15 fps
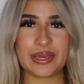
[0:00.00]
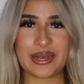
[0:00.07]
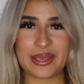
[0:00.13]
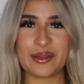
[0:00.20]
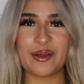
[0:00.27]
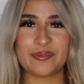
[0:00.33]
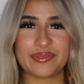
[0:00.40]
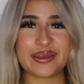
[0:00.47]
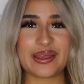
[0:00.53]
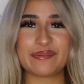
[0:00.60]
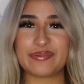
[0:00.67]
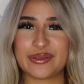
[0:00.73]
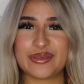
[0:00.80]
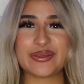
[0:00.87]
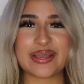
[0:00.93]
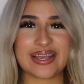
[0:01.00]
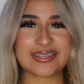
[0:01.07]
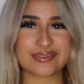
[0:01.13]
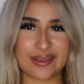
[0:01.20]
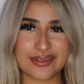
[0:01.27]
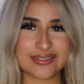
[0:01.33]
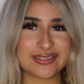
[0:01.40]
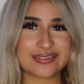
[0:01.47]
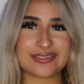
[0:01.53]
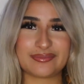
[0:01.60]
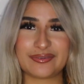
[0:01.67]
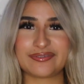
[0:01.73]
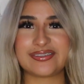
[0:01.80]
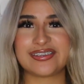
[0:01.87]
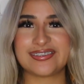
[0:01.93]
and I hope that I put you guys onto
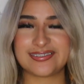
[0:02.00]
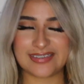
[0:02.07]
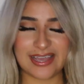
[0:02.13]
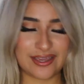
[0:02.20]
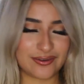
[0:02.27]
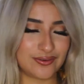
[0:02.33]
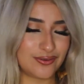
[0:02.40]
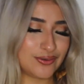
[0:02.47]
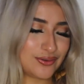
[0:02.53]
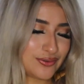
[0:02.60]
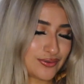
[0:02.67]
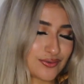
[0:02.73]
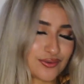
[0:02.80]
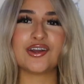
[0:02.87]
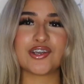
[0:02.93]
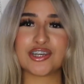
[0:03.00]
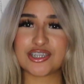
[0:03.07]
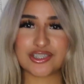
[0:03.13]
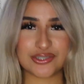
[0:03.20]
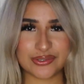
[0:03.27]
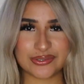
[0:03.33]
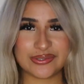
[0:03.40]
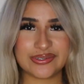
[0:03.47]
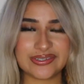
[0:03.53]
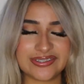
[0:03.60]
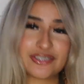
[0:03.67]
some of these sandals or shoes.